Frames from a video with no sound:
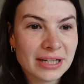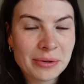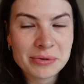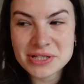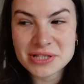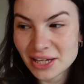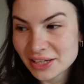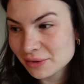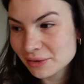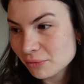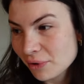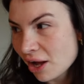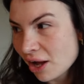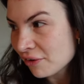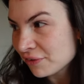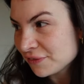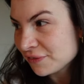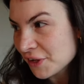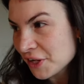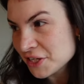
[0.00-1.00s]
it was like our
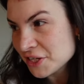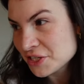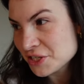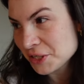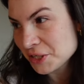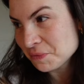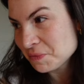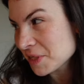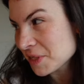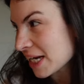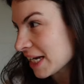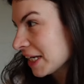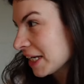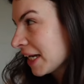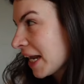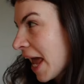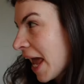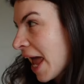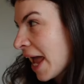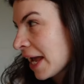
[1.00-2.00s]
first gym date in
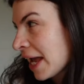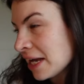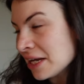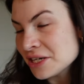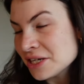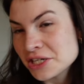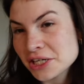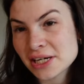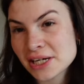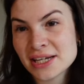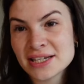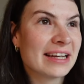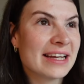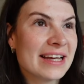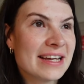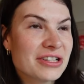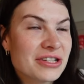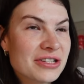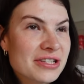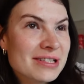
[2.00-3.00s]
ages.
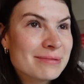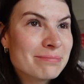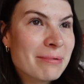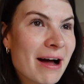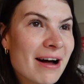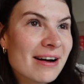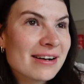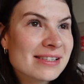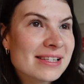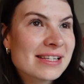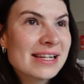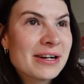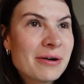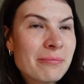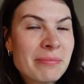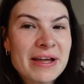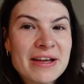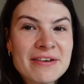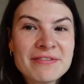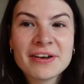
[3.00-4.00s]
It just sparked a little
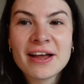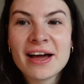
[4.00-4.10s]
bit of